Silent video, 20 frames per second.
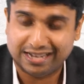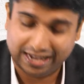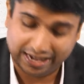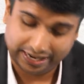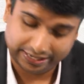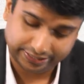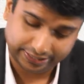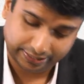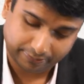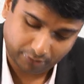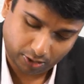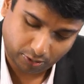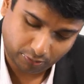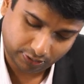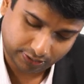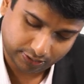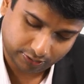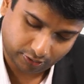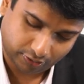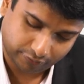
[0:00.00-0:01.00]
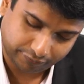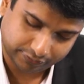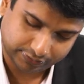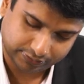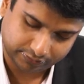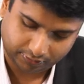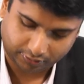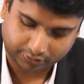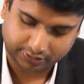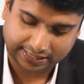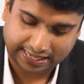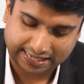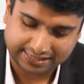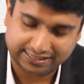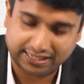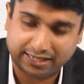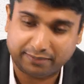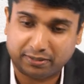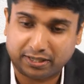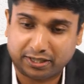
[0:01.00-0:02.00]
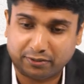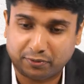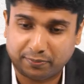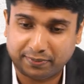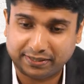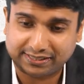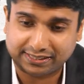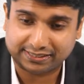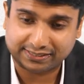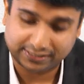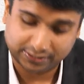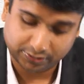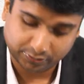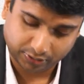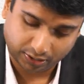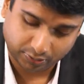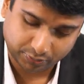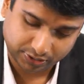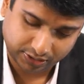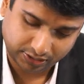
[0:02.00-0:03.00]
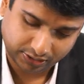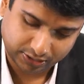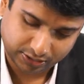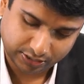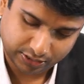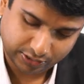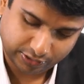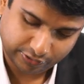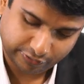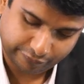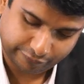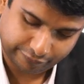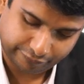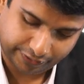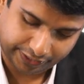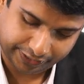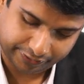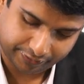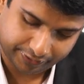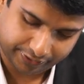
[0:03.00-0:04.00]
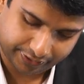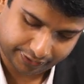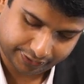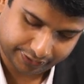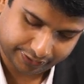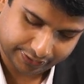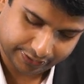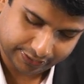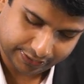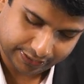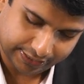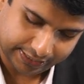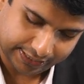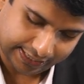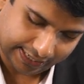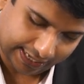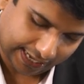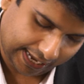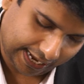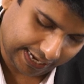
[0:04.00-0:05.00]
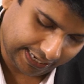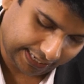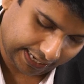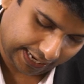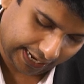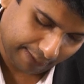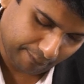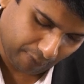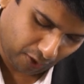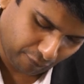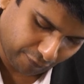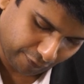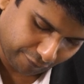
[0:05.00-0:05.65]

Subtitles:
and the amount of tax liability would be 62,500. And above